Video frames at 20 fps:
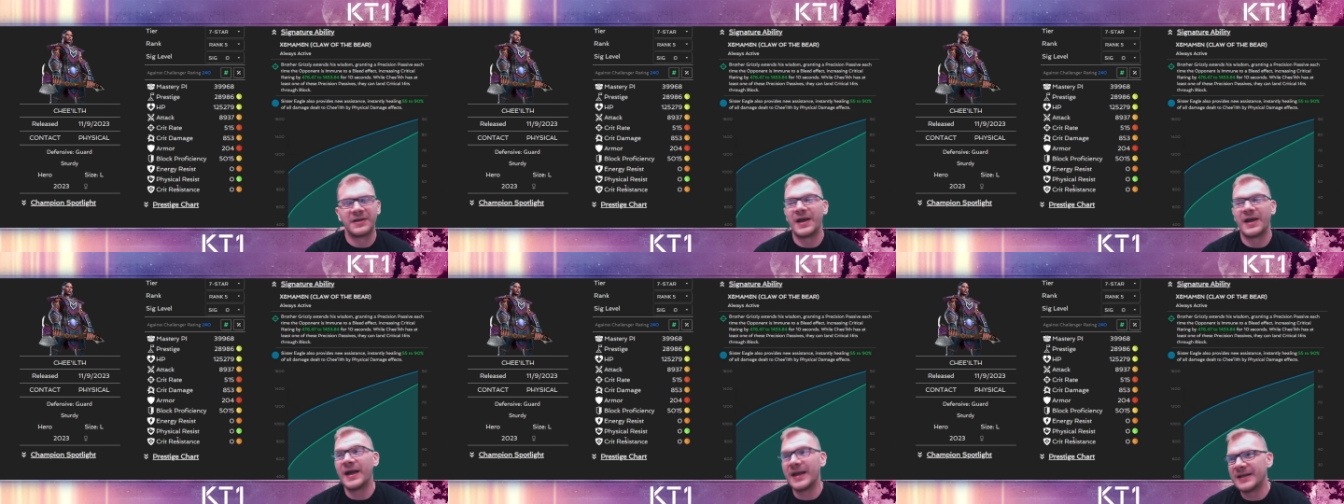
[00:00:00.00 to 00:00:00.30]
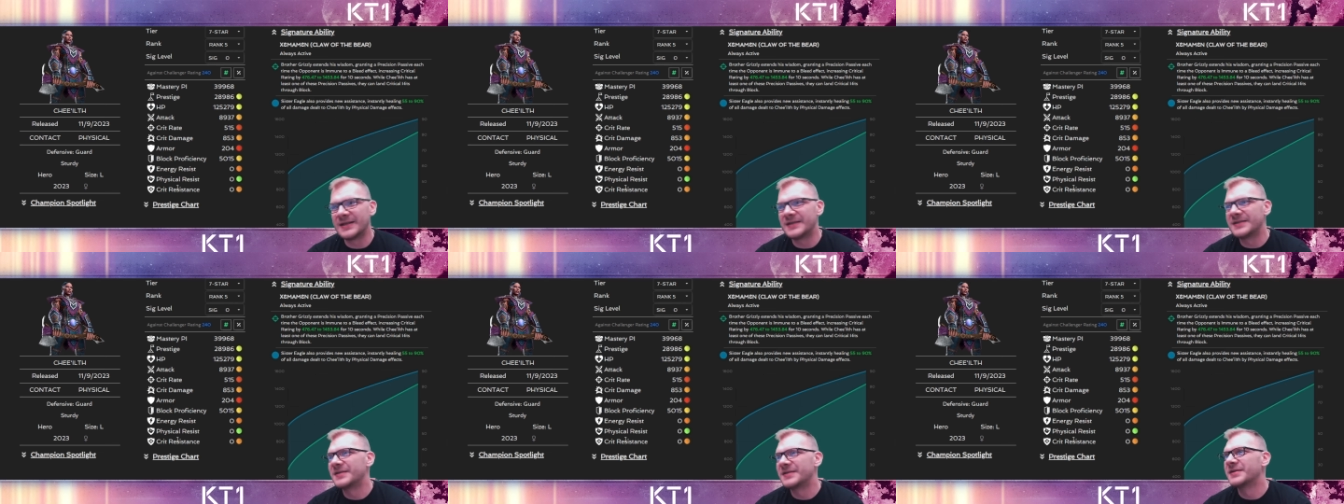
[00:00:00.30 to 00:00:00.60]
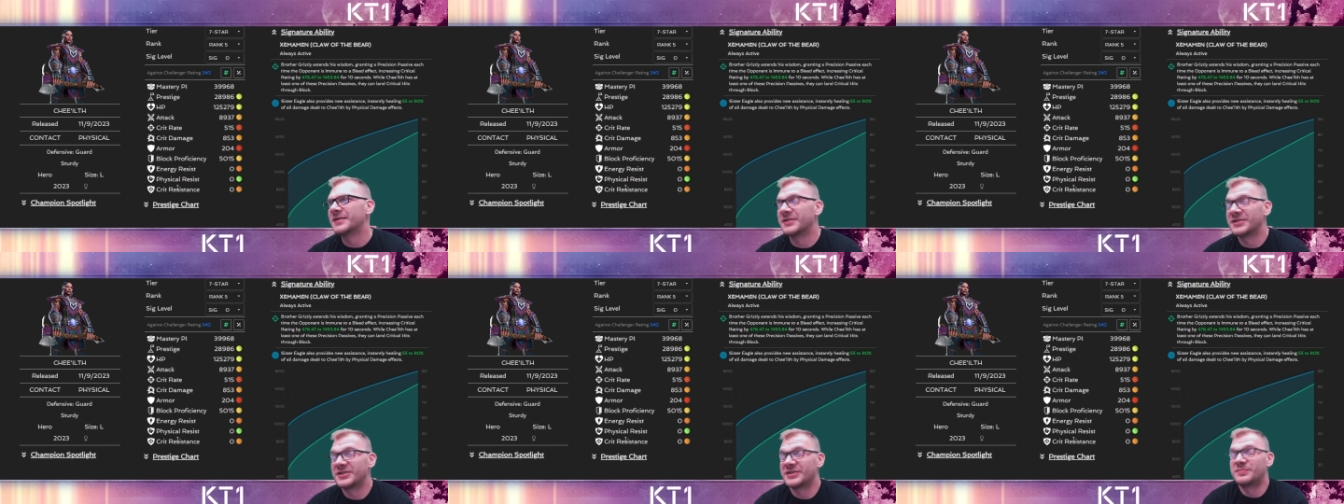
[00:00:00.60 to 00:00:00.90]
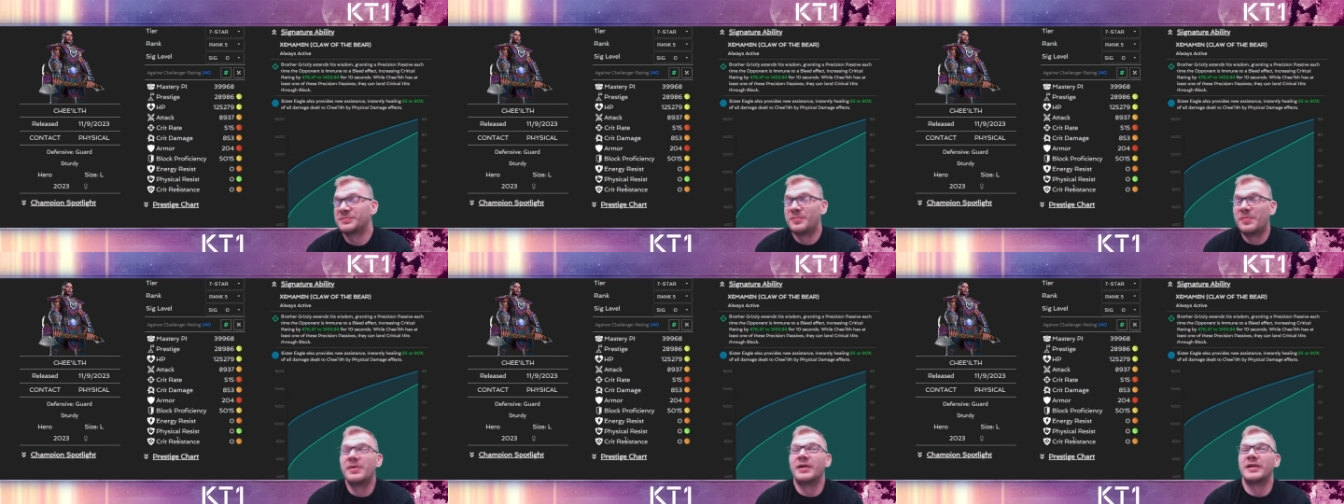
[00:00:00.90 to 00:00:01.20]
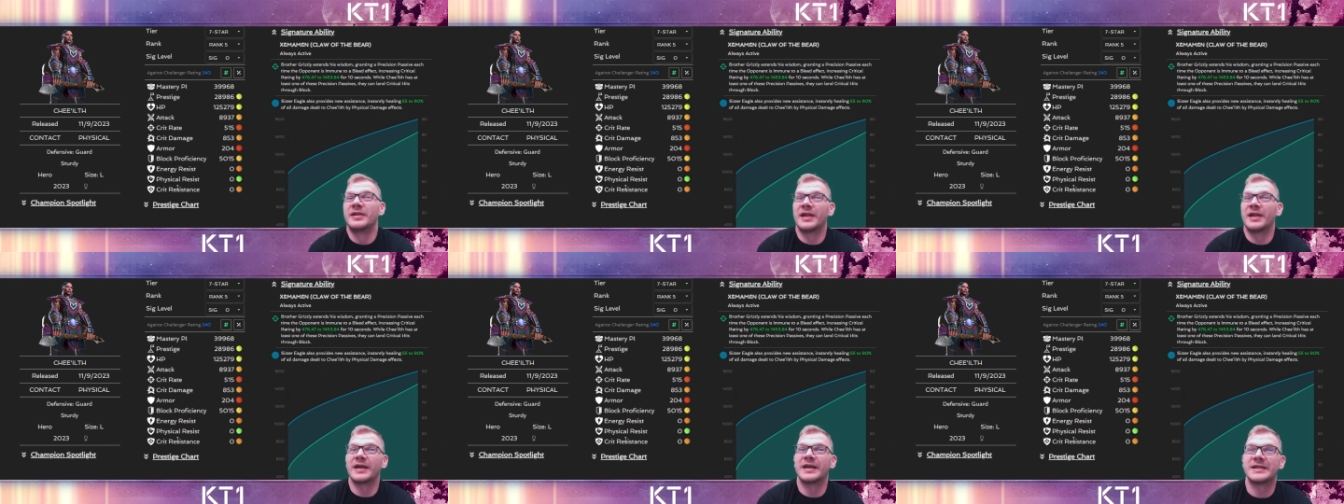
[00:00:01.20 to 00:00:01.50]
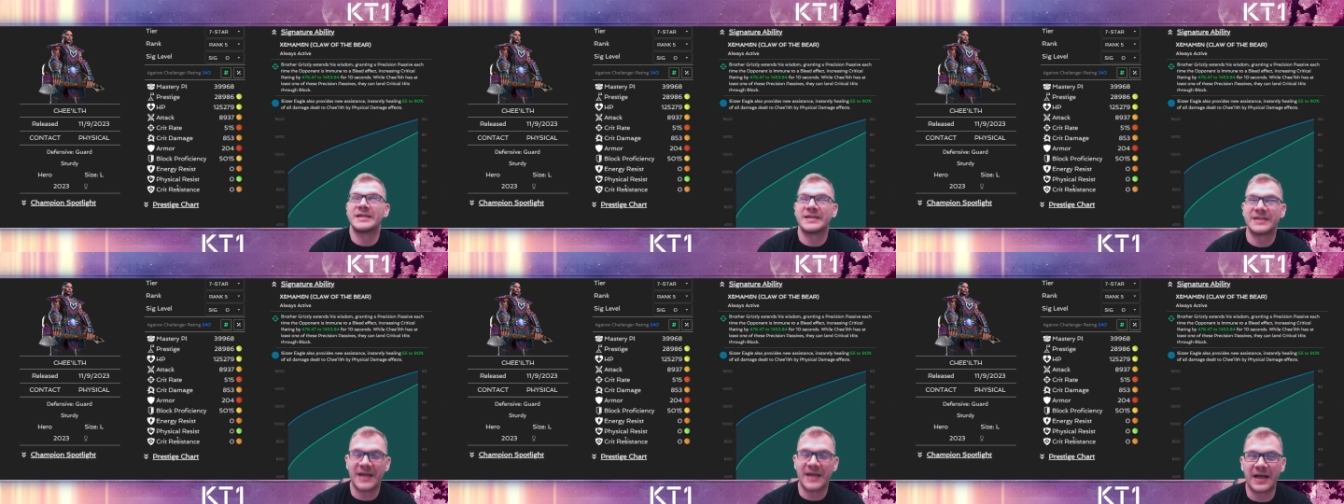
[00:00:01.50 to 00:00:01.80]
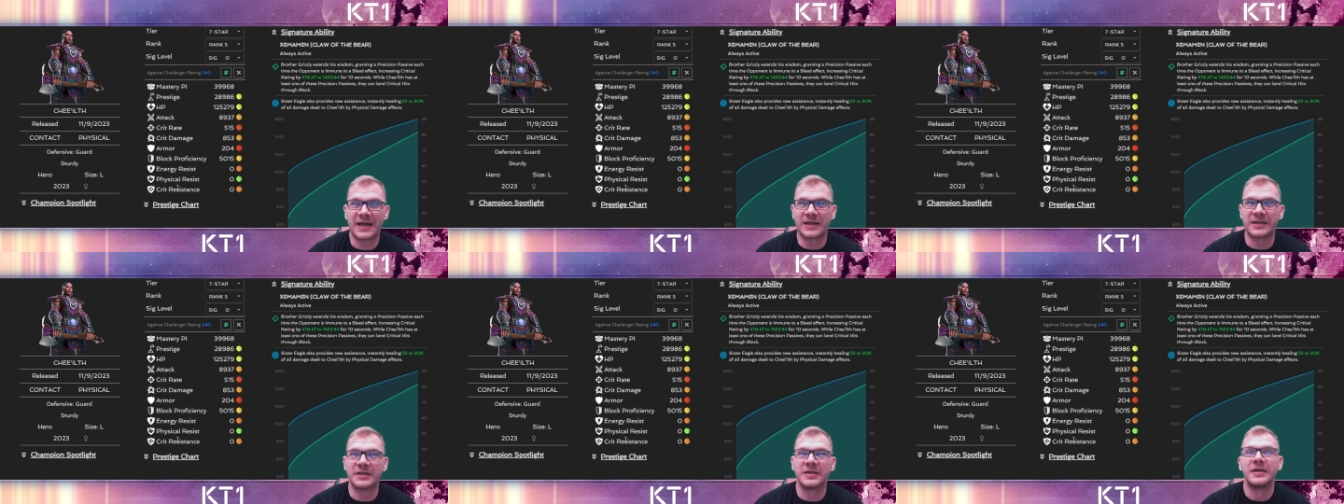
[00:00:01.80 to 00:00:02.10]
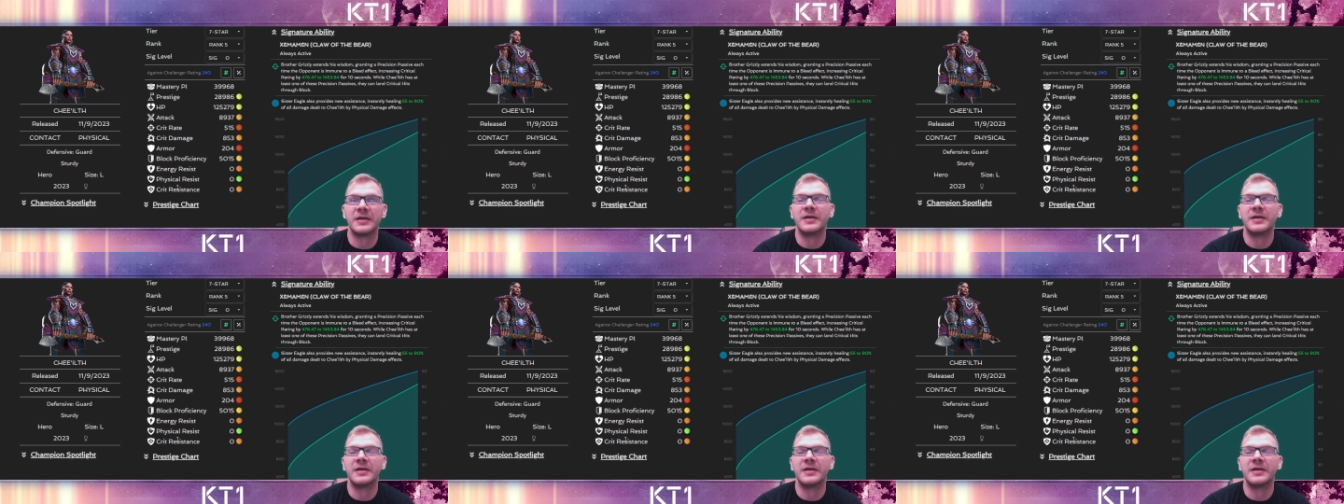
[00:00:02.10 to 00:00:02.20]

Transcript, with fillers: And she's built like a tank.